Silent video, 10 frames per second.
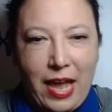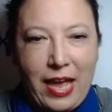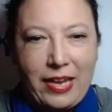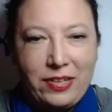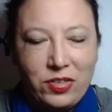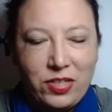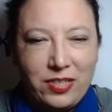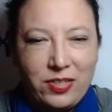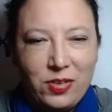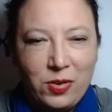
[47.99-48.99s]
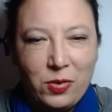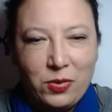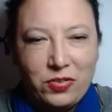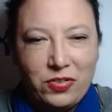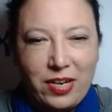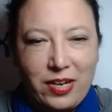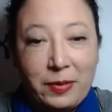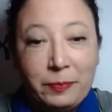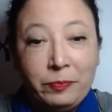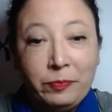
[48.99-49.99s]
And she's launched
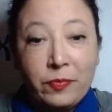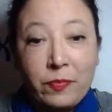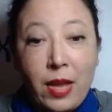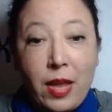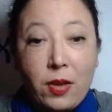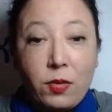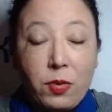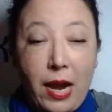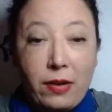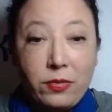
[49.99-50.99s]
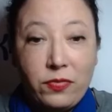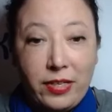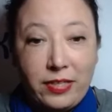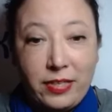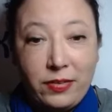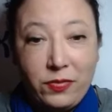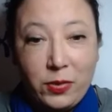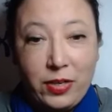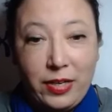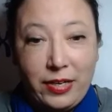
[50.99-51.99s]
her crowdfunder
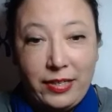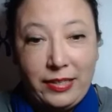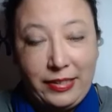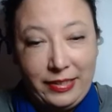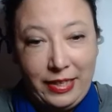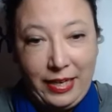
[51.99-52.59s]
for her